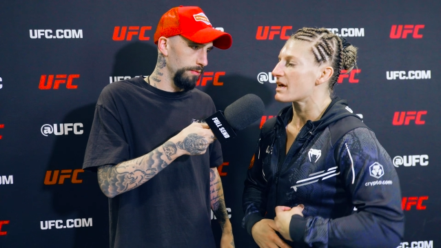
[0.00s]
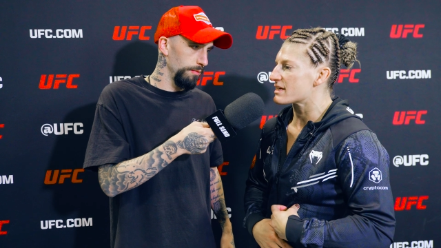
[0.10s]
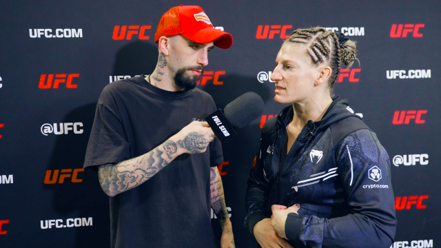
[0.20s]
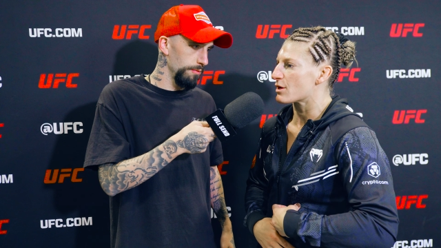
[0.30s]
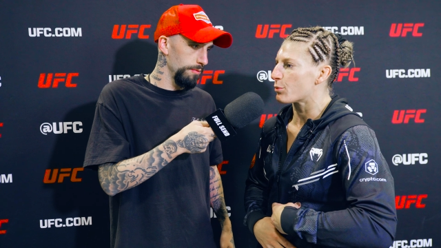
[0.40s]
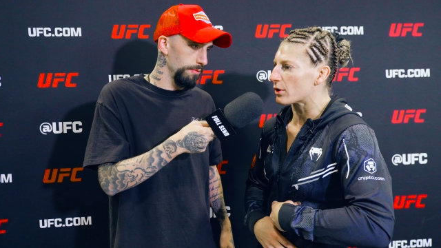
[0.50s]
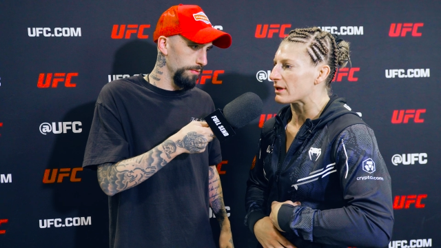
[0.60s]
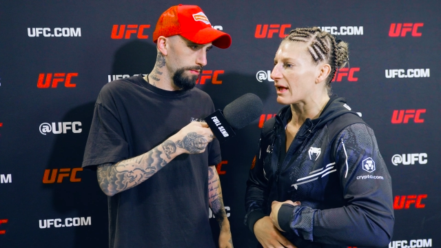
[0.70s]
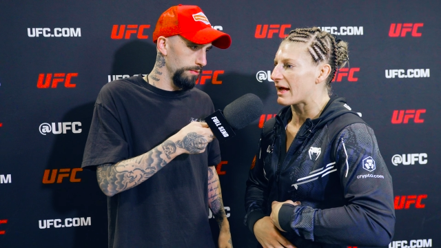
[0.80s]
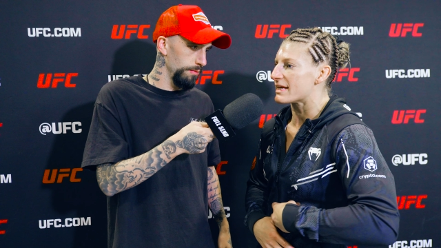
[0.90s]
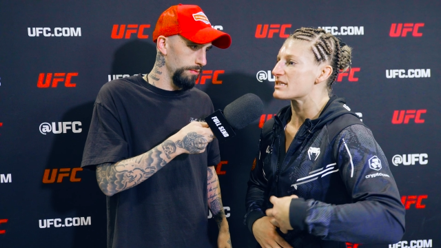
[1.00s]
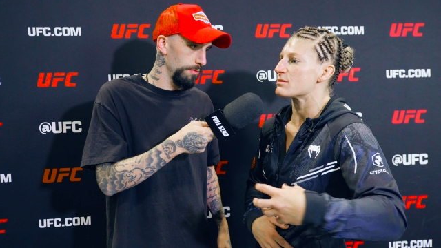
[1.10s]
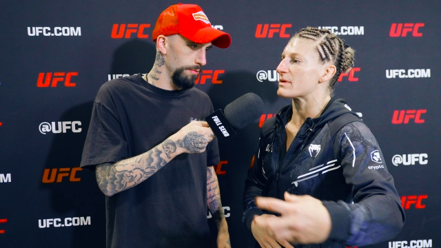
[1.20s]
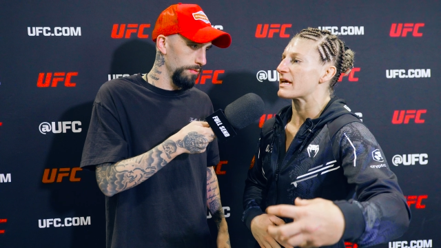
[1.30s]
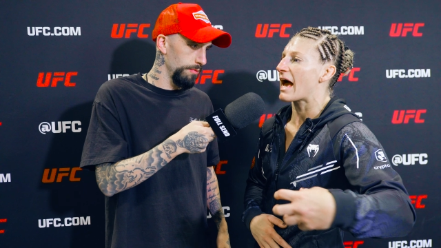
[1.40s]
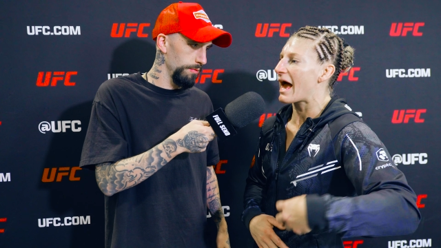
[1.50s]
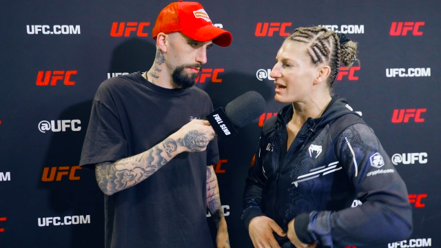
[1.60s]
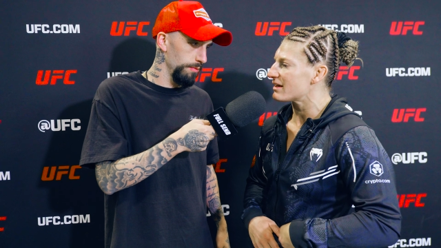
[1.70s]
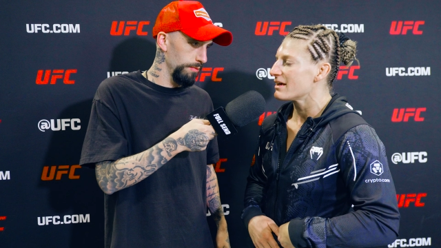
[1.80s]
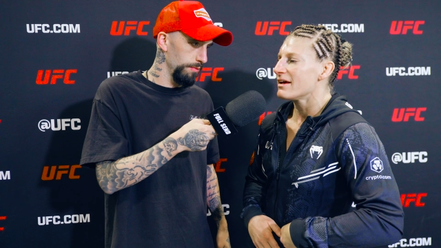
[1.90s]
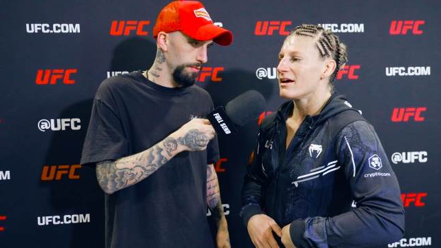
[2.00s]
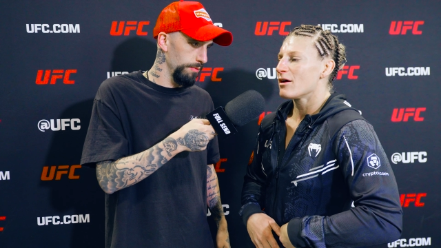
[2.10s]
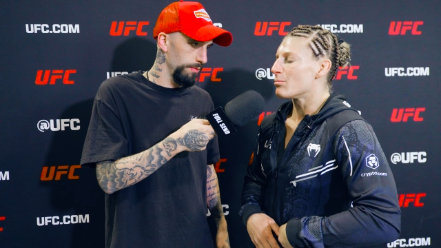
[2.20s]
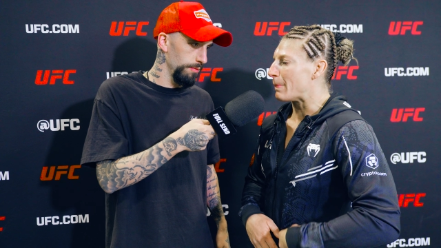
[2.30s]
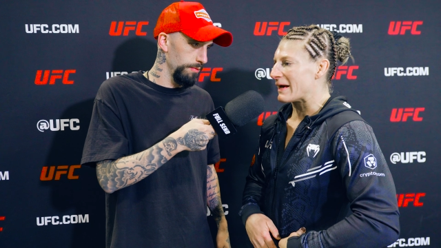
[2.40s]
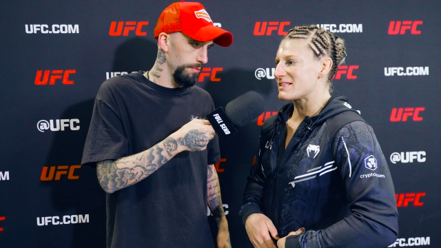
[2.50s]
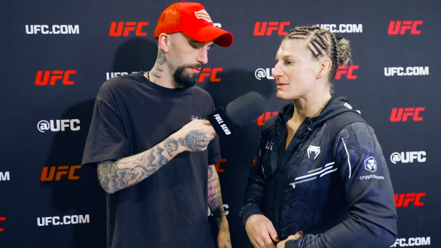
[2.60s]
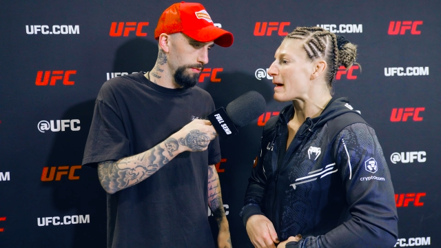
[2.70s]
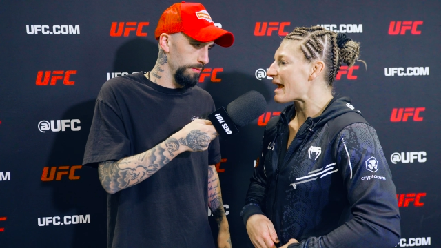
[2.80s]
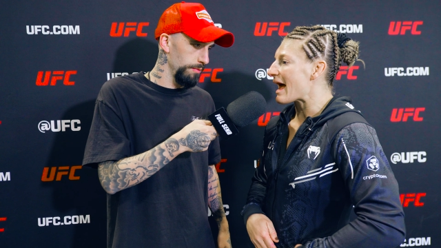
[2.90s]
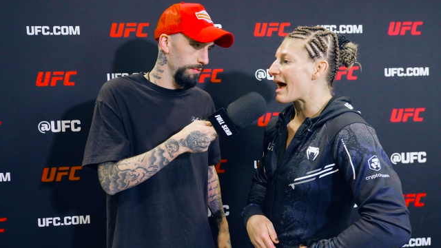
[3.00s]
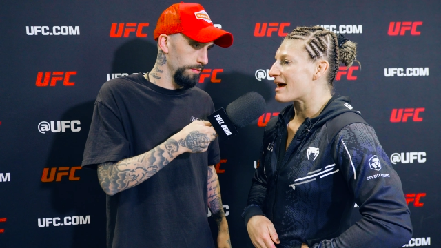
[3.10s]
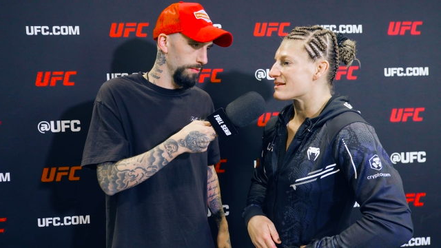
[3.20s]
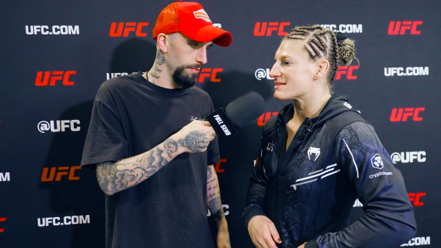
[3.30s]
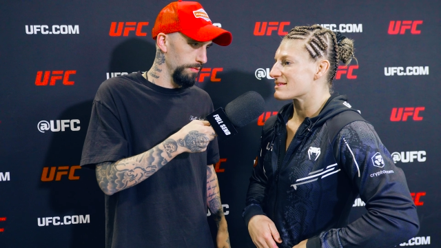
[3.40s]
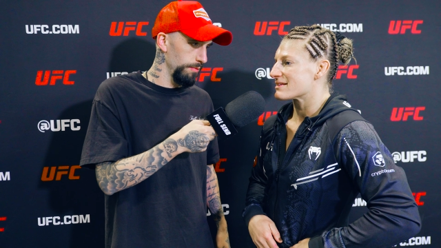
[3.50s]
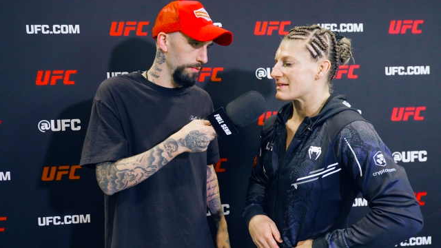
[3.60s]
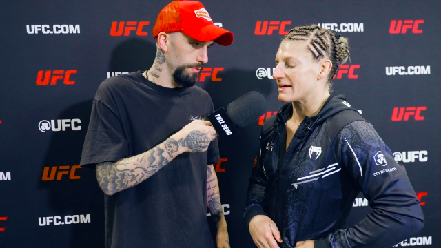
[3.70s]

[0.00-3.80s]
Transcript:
Speaker 1: has put a lot into me. I bust my ass.